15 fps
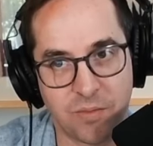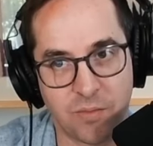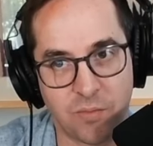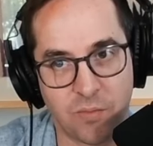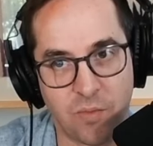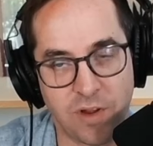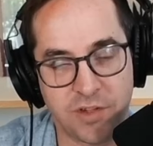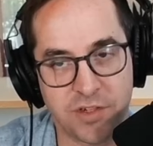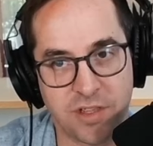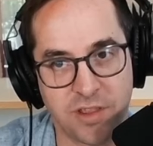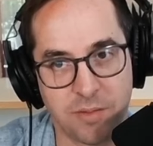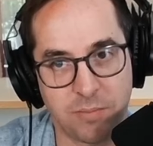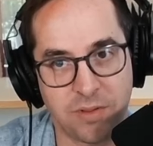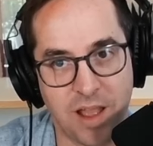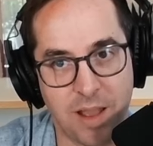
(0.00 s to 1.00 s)
rush to the
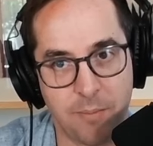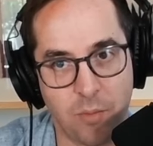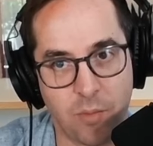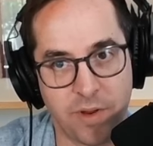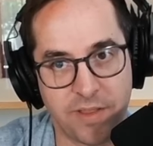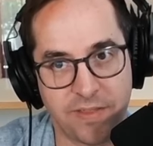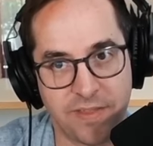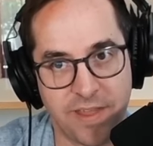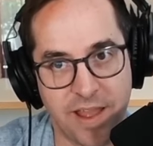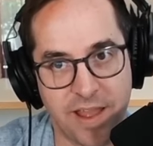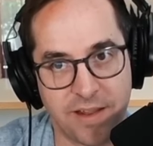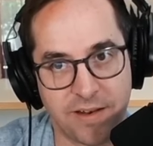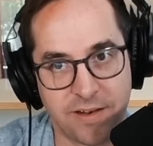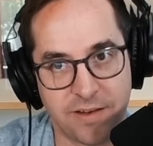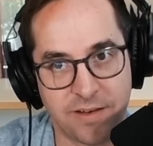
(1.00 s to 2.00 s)
plot point
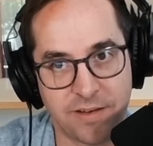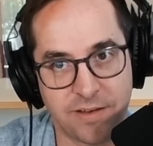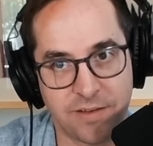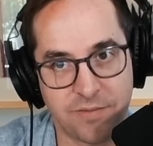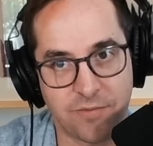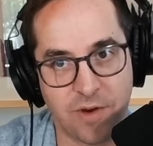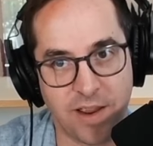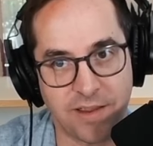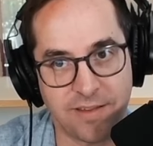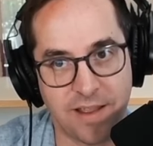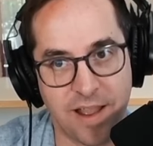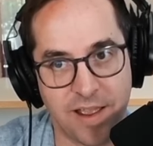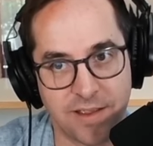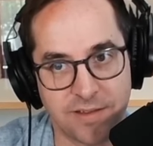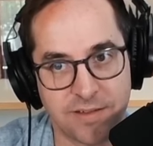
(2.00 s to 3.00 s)
that Frank
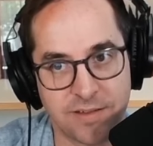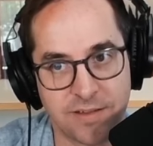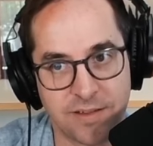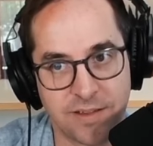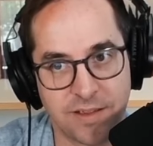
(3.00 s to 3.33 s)
dies.